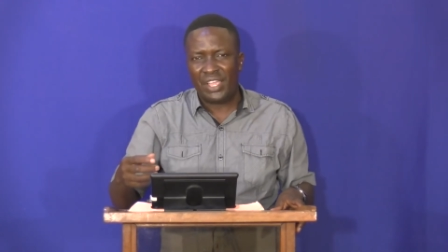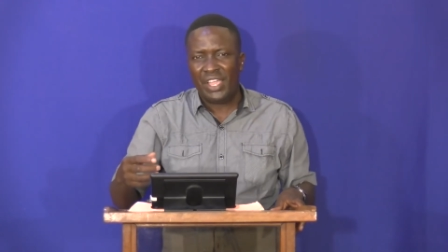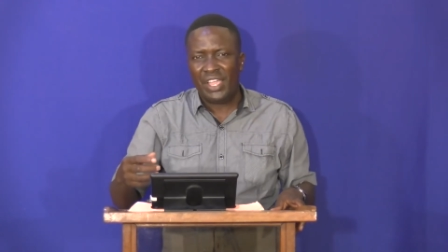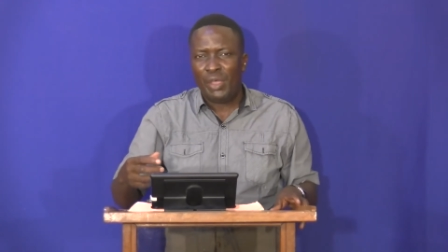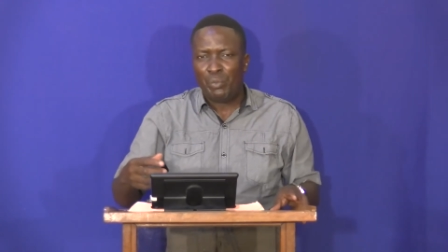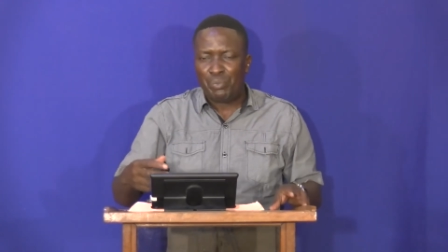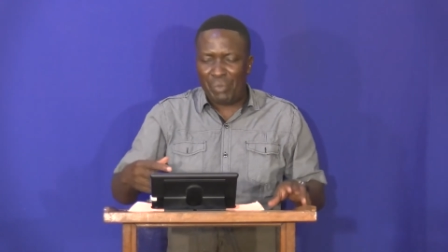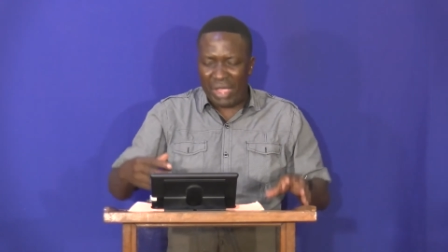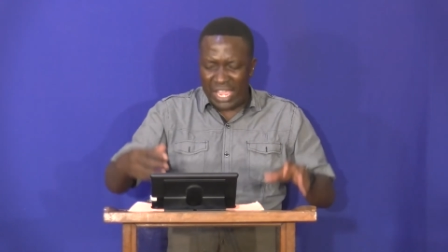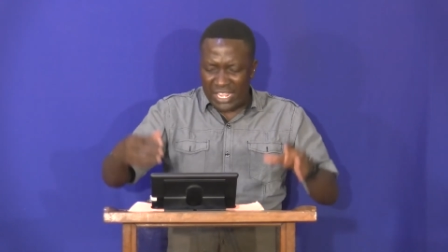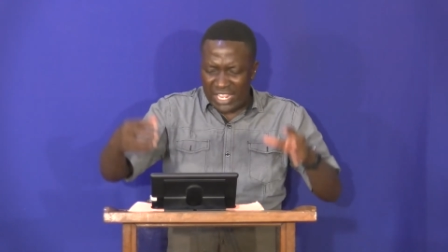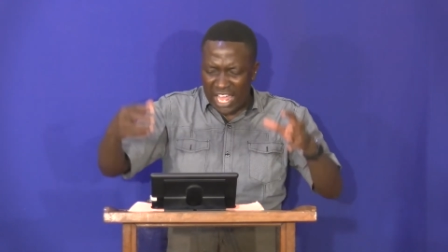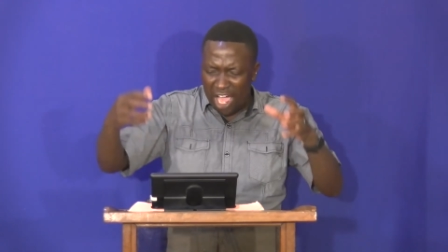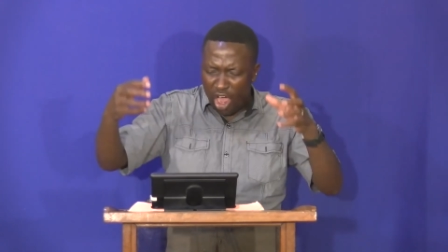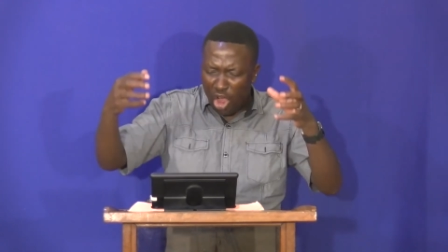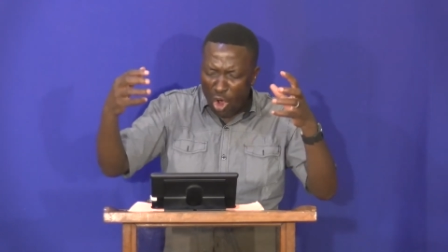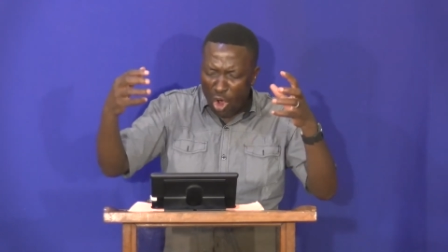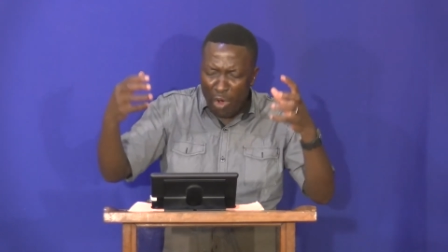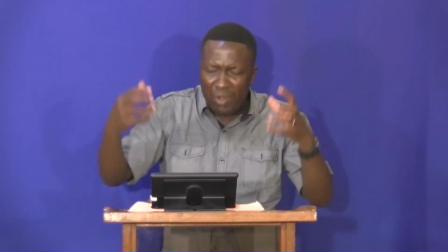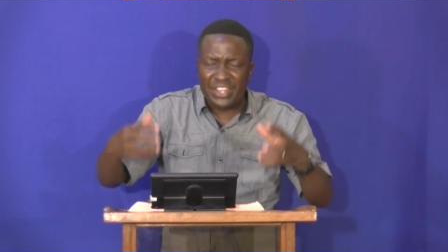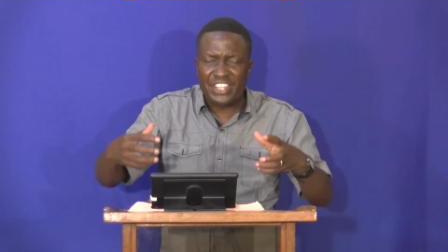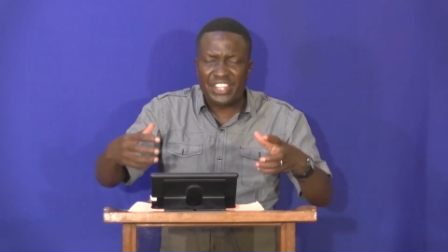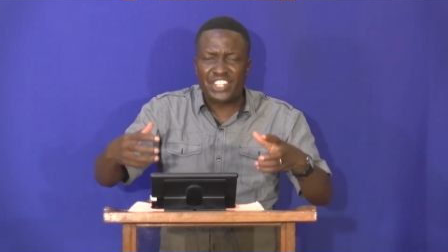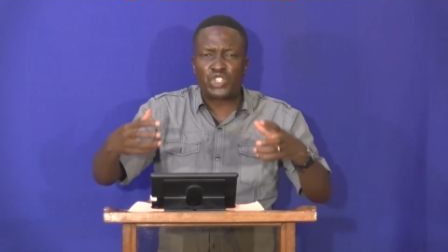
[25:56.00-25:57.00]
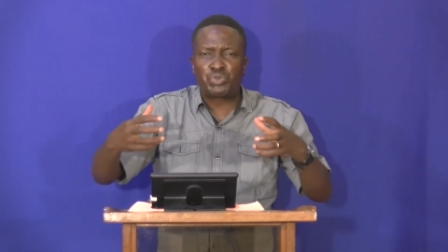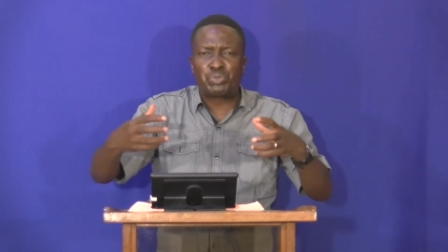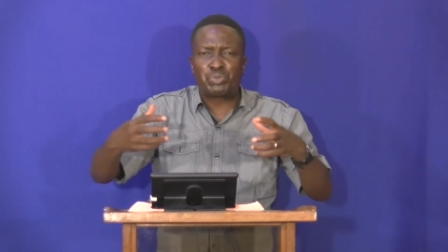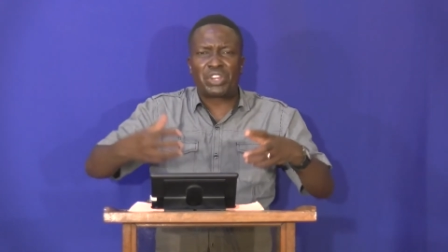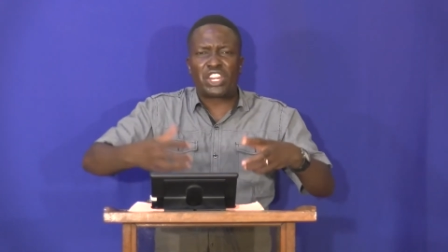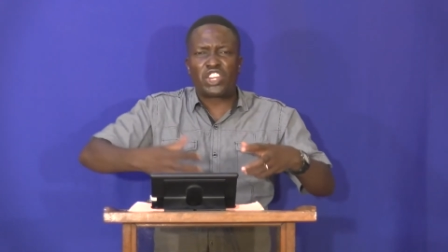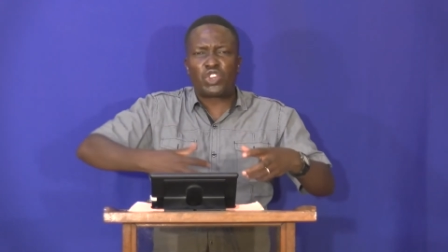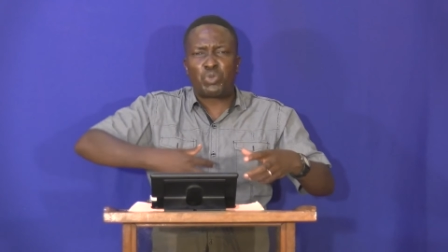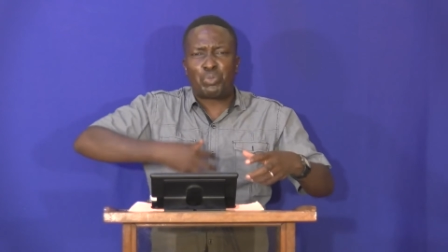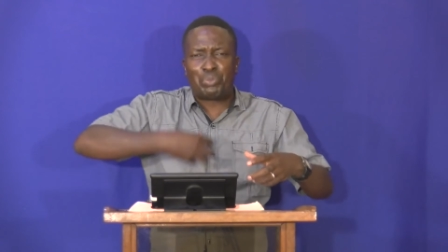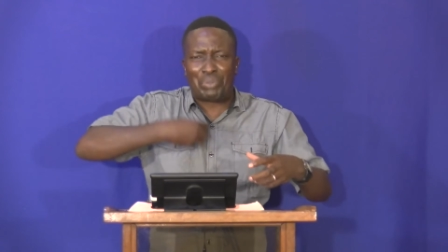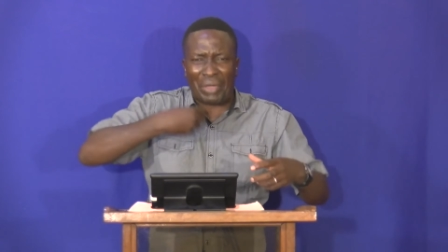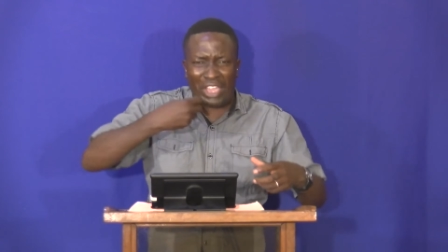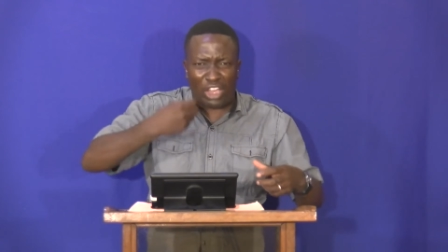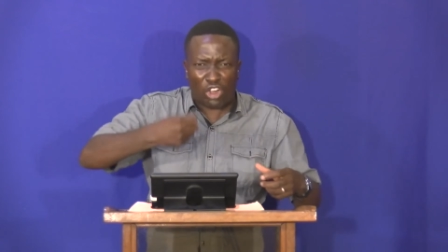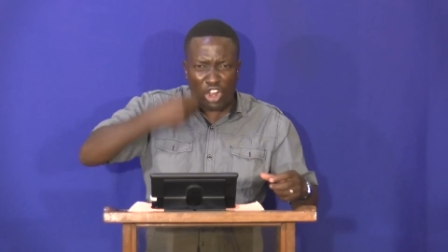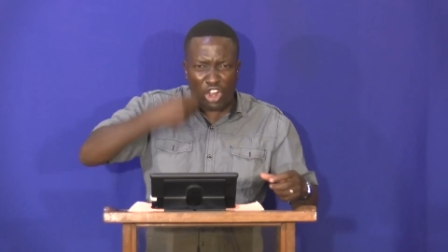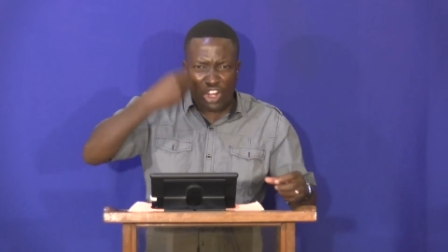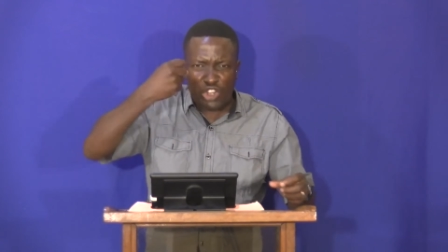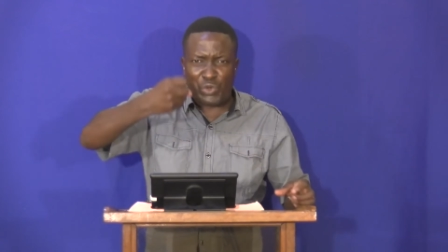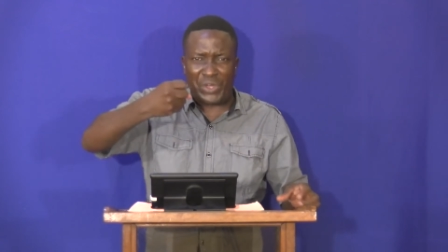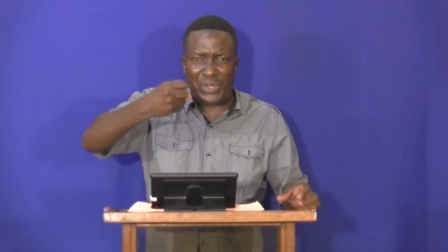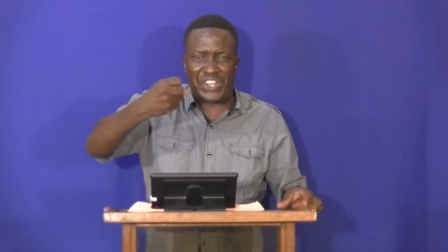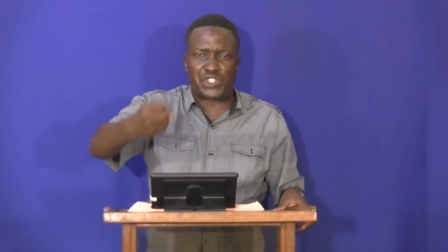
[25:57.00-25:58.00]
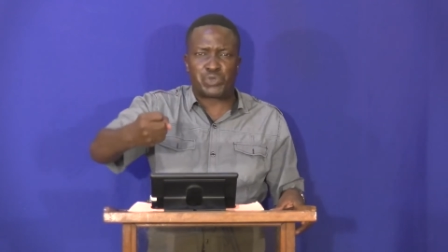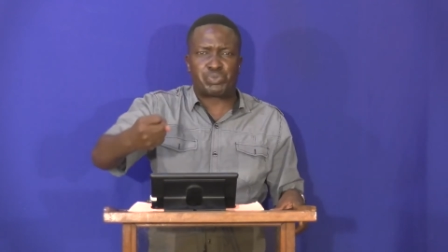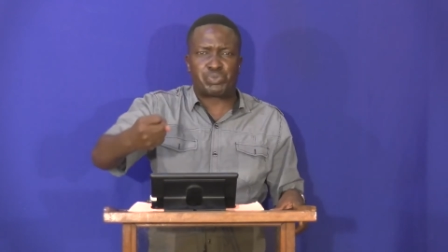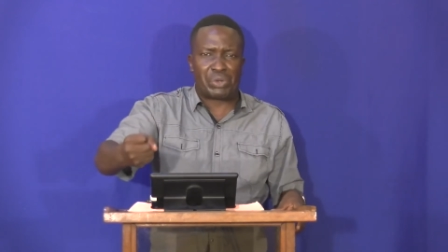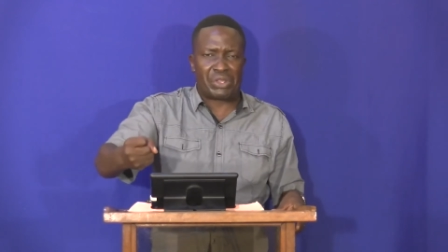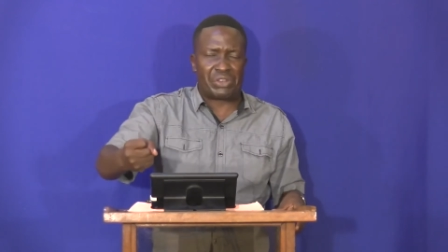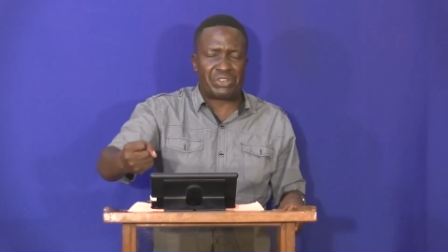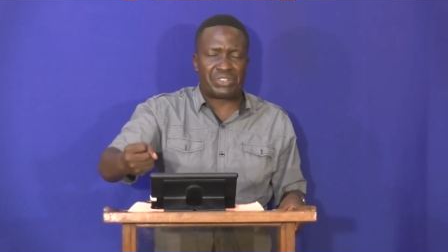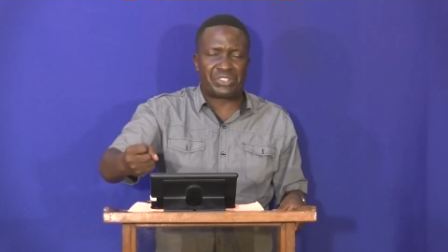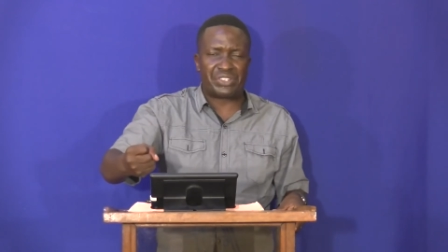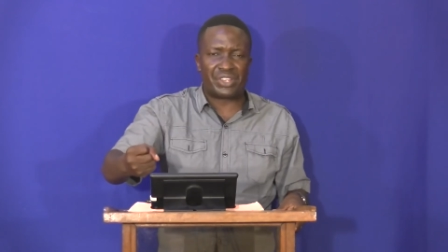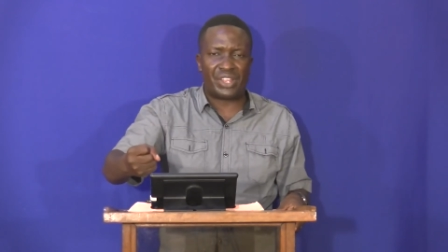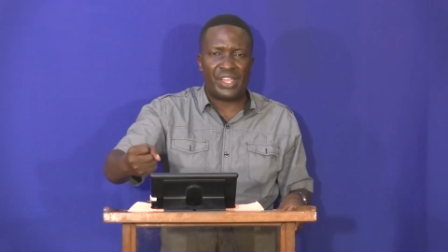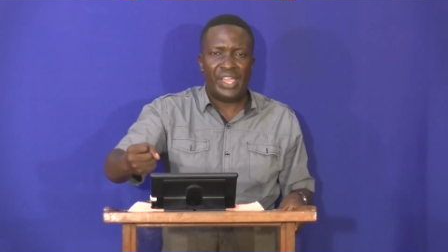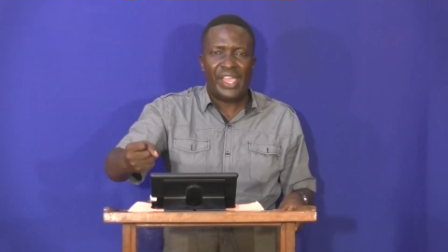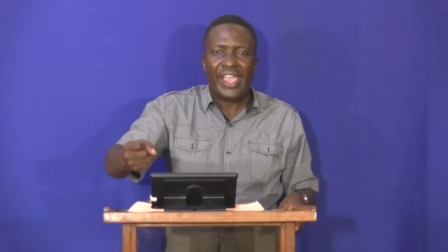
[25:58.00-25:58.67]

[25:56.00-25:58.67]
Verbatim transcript: May the Holy Spirit beckon your spirit